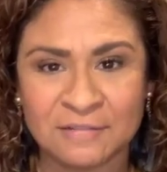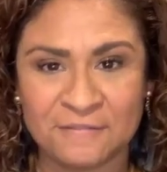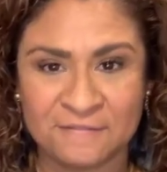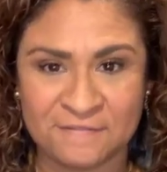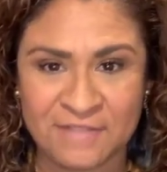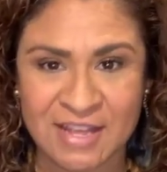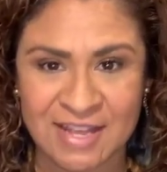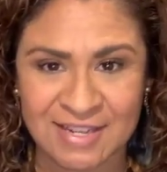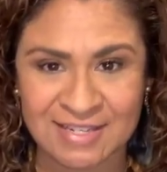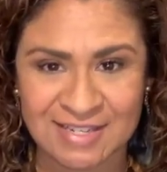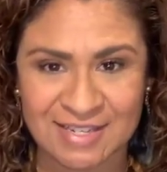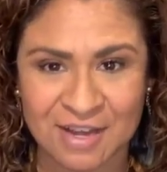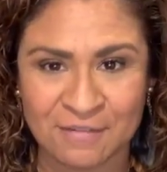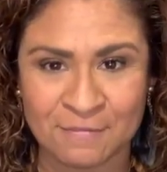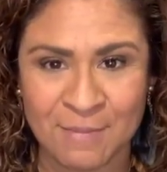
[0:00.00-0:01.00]

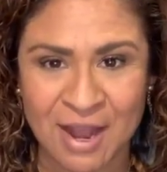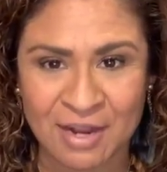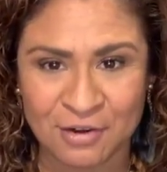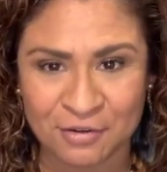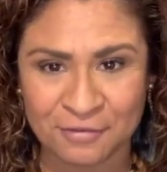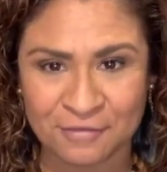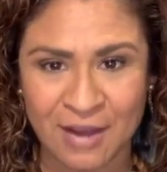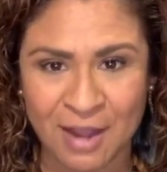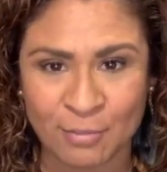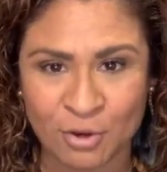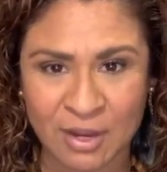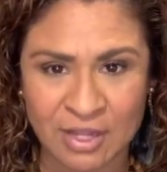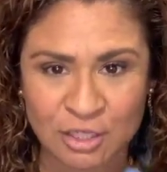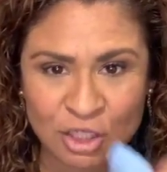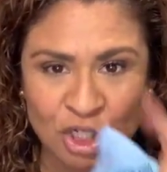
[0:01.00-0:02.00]
feet of
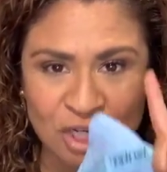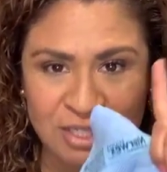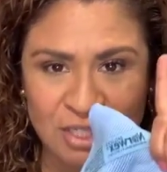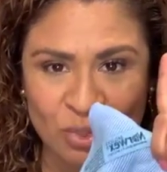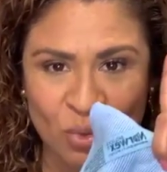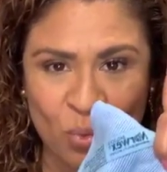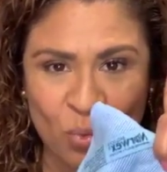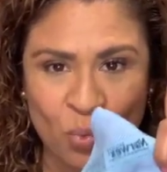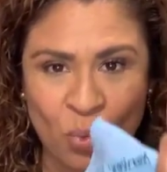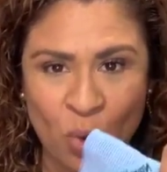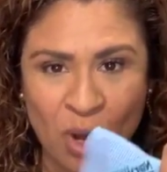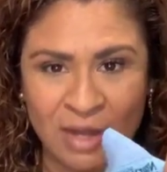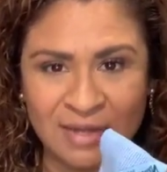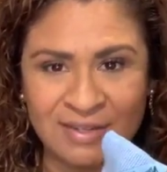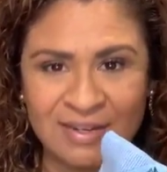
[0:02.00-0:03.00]
microfiber in just
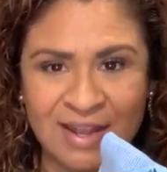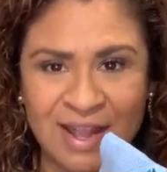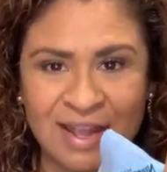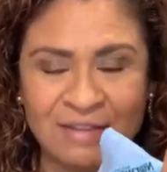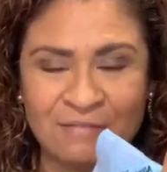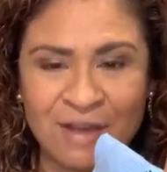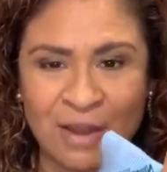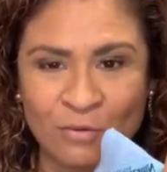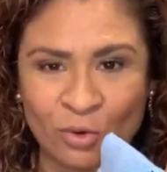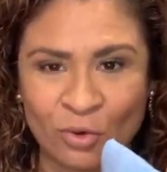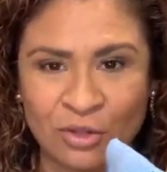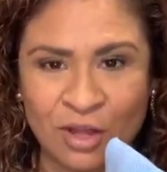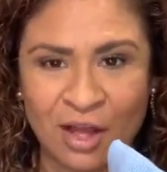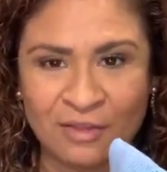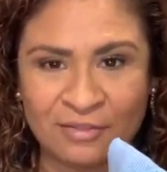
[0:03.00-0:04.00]
one Enviro
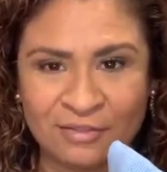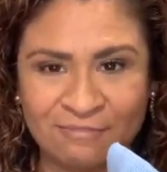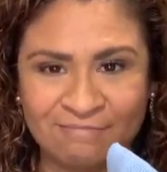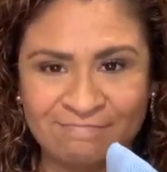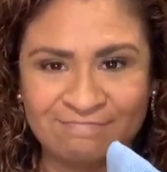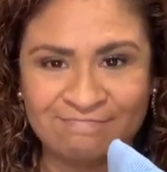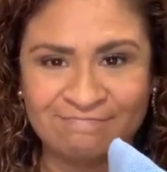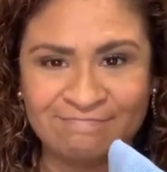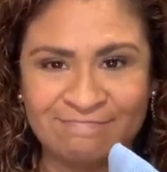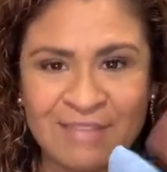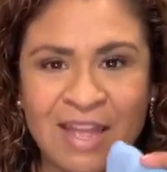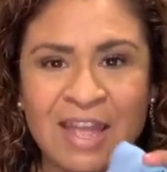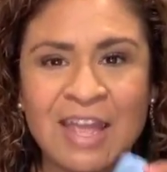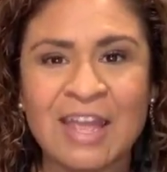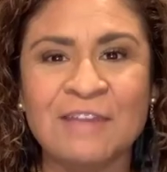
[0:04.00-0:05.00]
cloth?
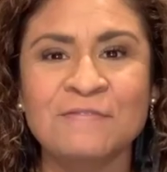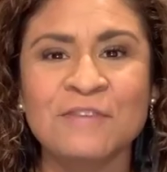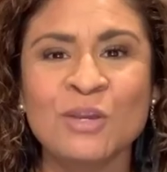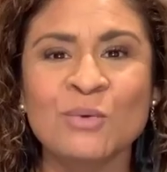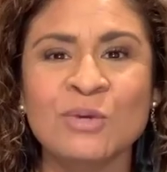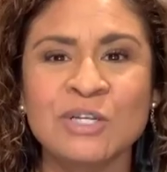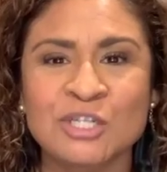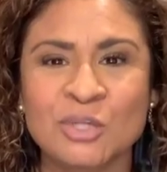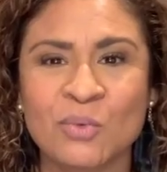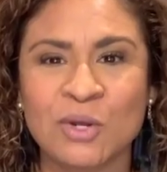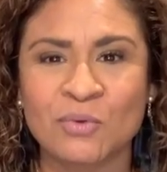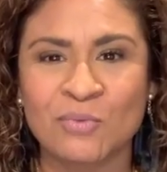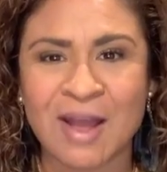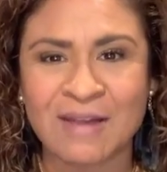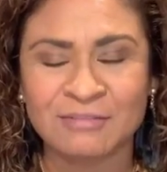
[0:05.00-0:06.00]
If you were to
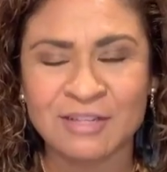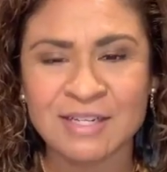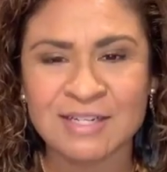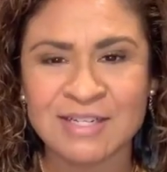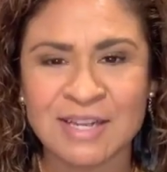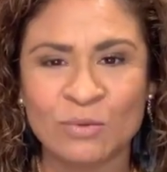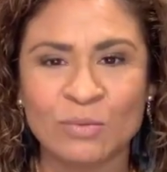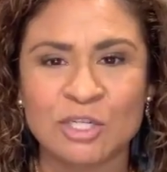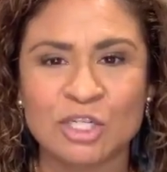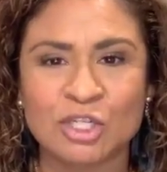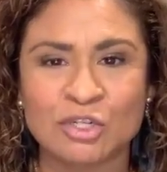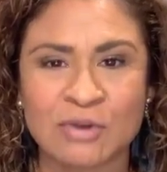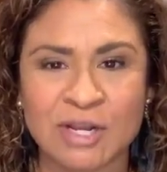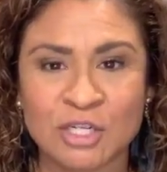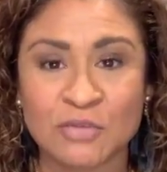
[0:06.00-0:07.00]
unravel it, it would
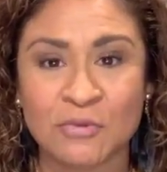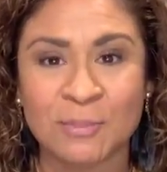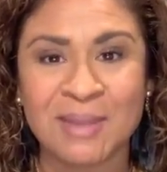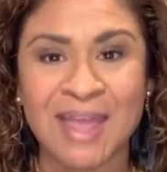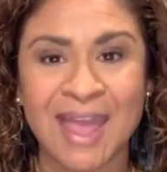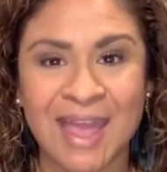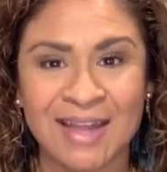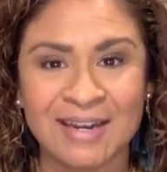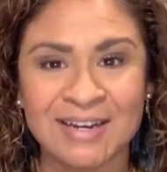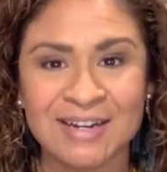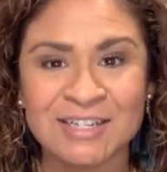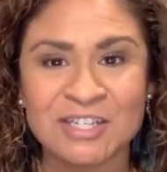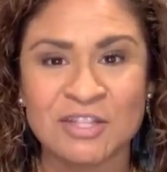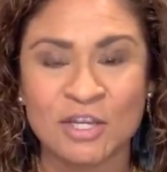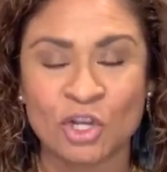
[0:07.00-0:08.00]
stretch from
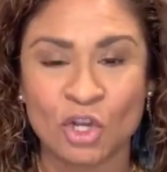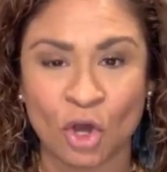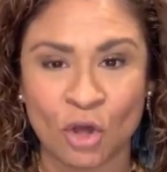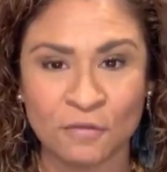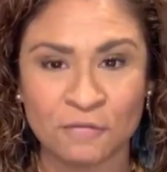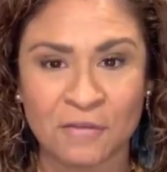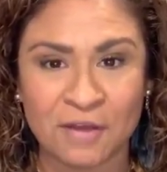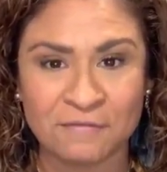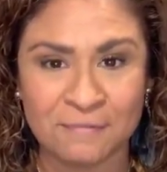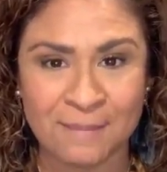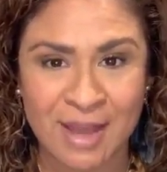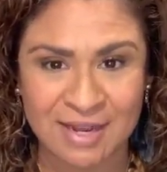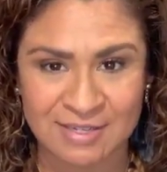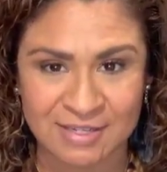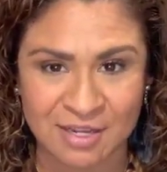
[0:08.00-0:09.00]
Canada to the Gulf of
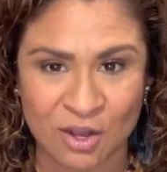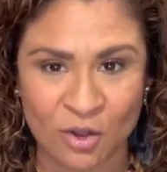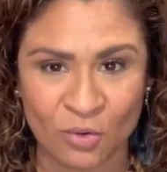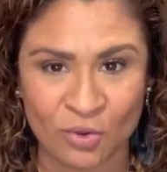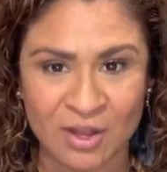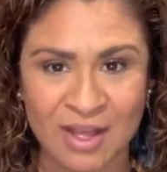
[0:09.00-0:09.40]
Mexico.